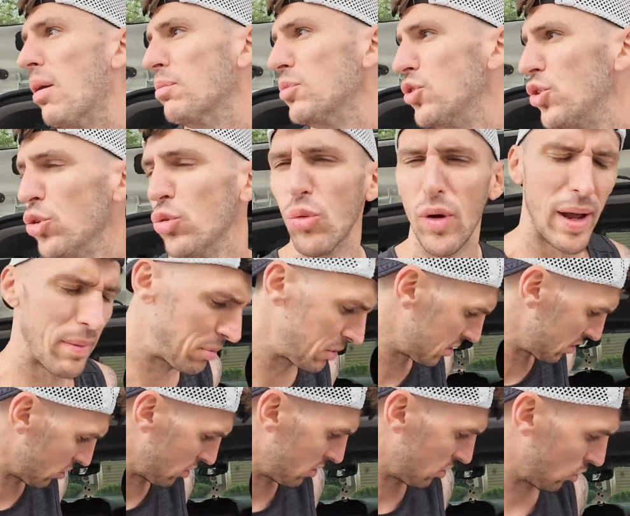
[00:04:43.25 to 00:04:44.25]
2
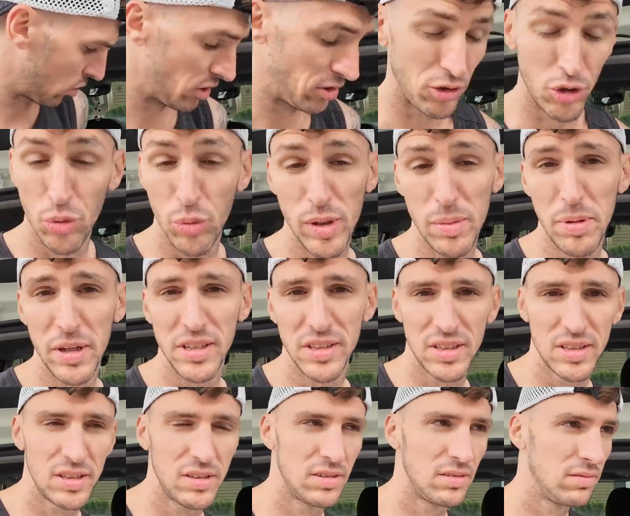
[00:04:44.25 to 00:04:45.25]
reps or 2
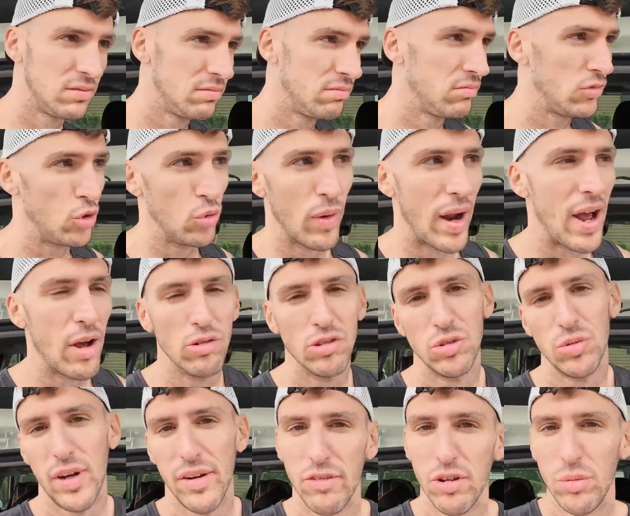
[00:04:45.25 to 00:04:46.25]
repeats, 2 rounds,
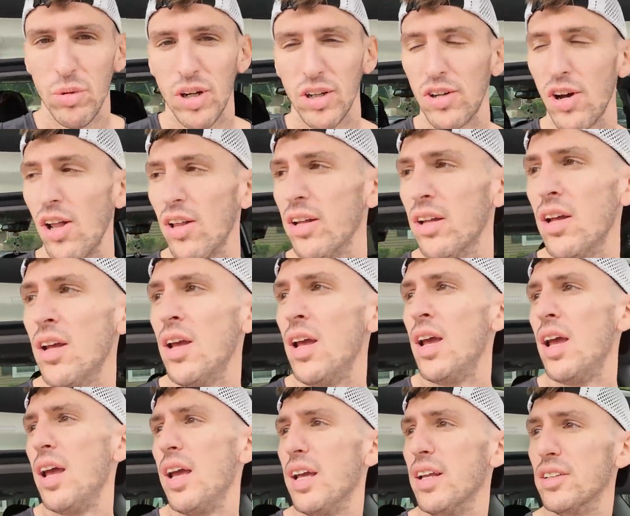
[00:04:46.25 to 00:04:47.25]
whatever you want to call it.
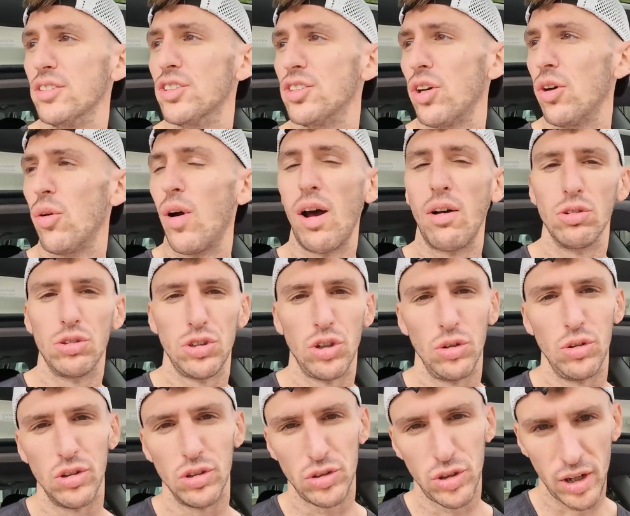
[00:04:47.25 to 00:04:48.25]
And so I'll show
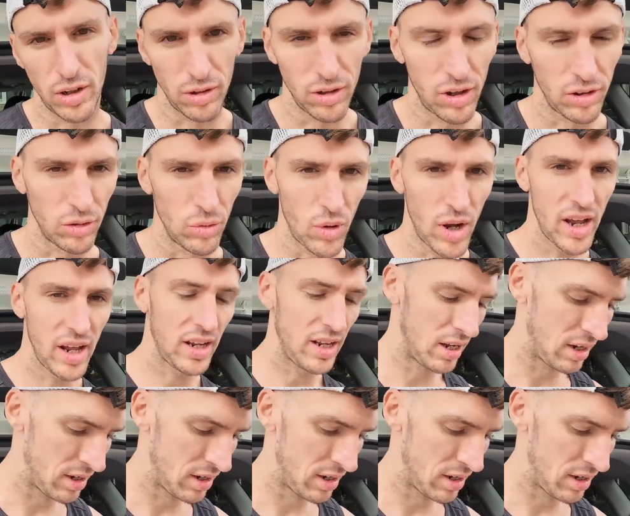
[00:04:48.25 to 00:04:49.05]
you the trail along the way.